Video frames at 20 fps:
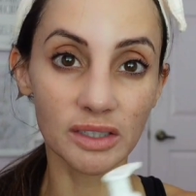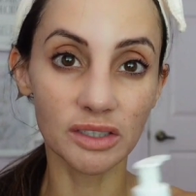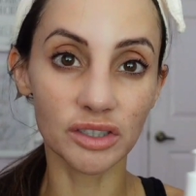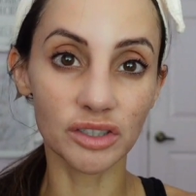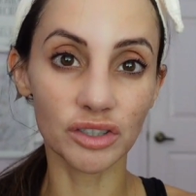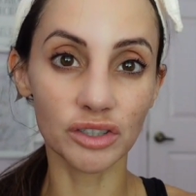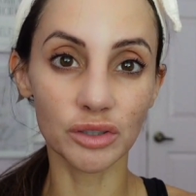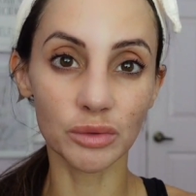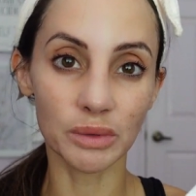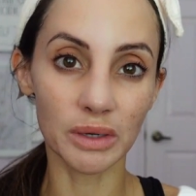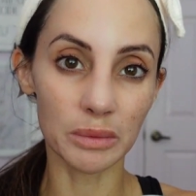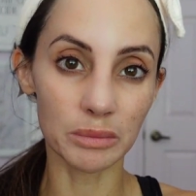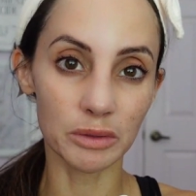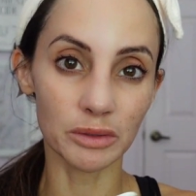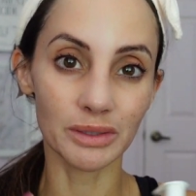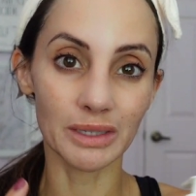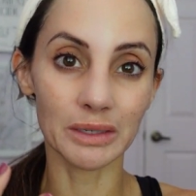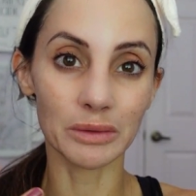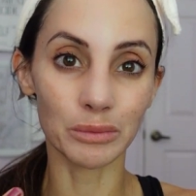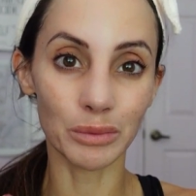This is just what I'm
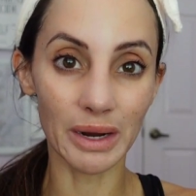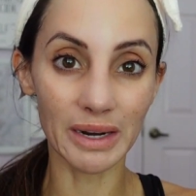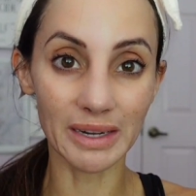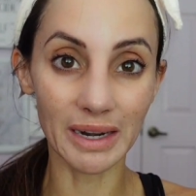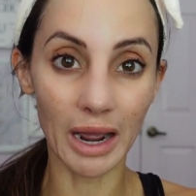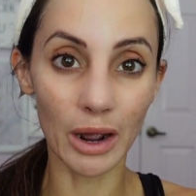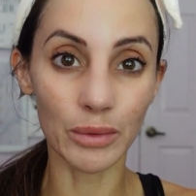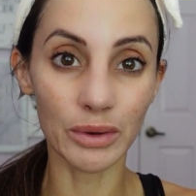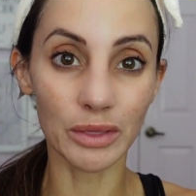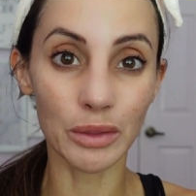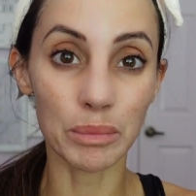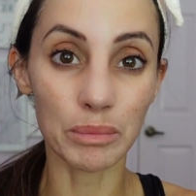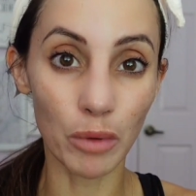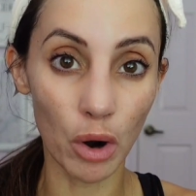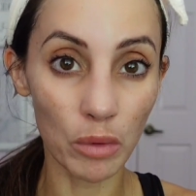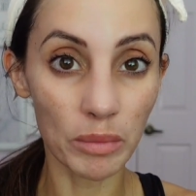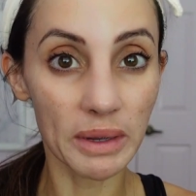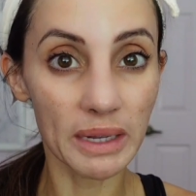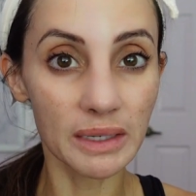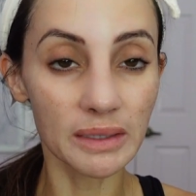using right now at the
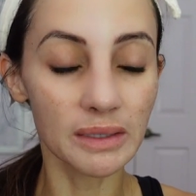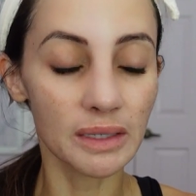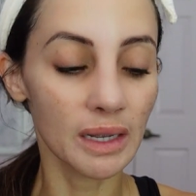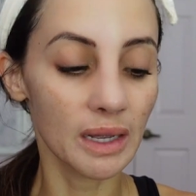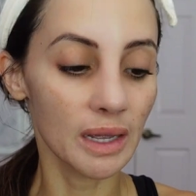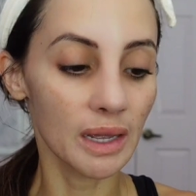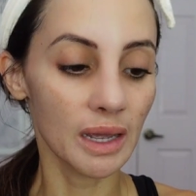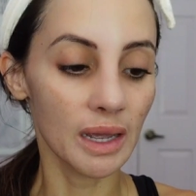moment.